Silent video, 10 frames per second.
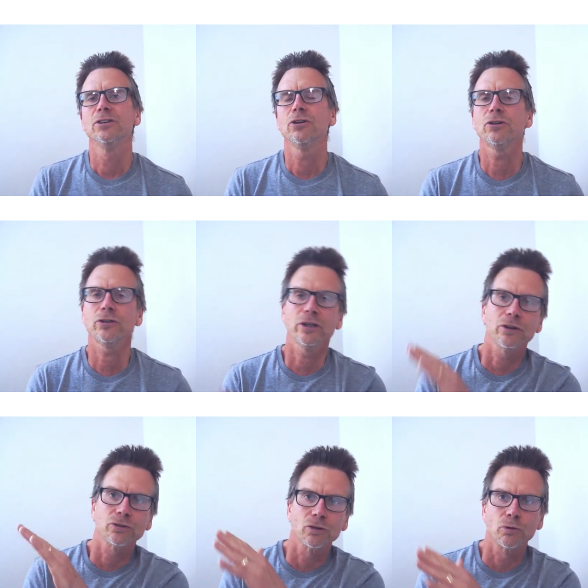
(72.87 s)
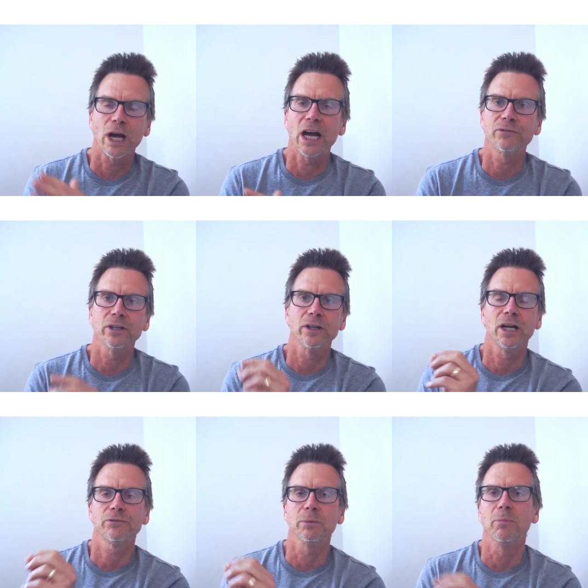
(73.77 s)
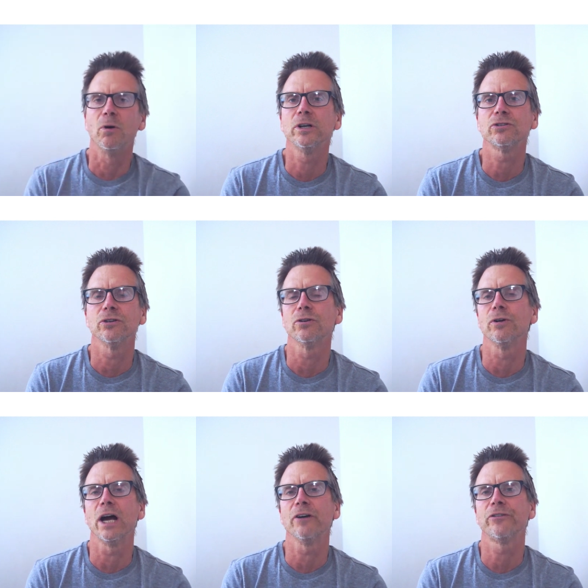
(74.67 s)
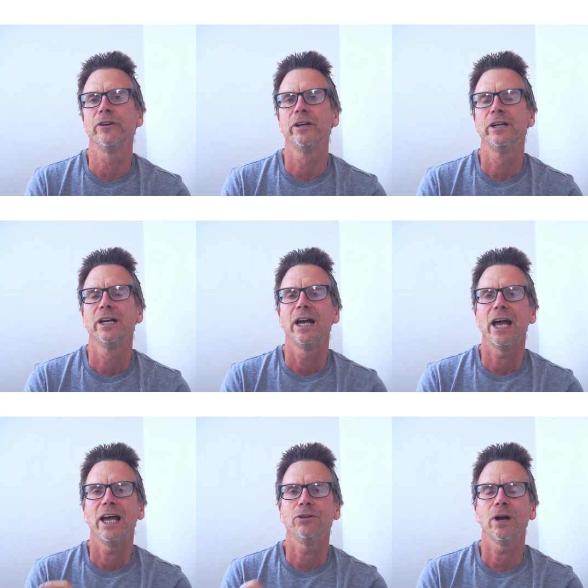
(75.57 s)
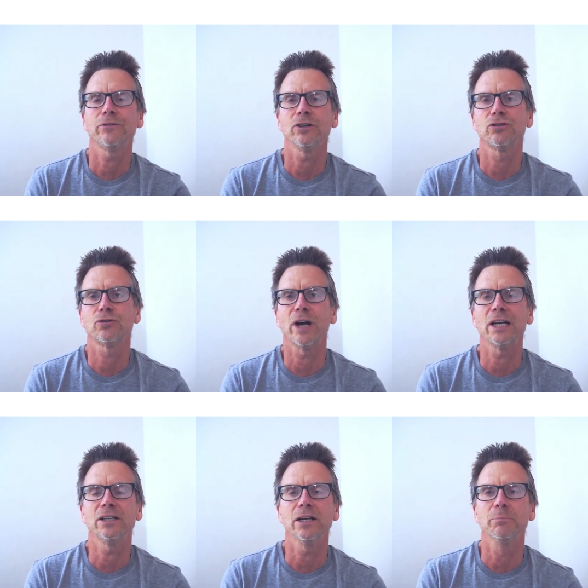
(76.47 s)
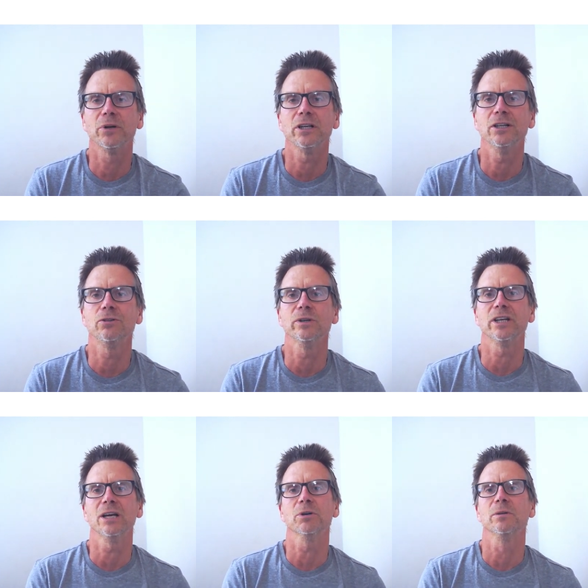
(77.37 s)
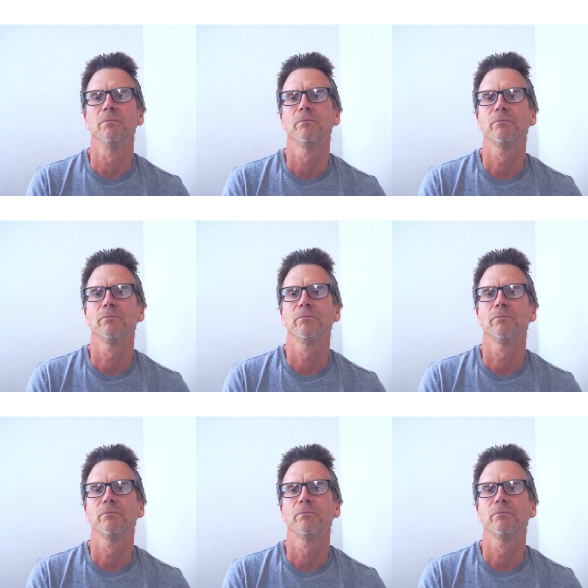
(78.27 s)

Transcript: Usually there's a graph, and they'll have some points on the graph, and you have to extract it and put it into a table.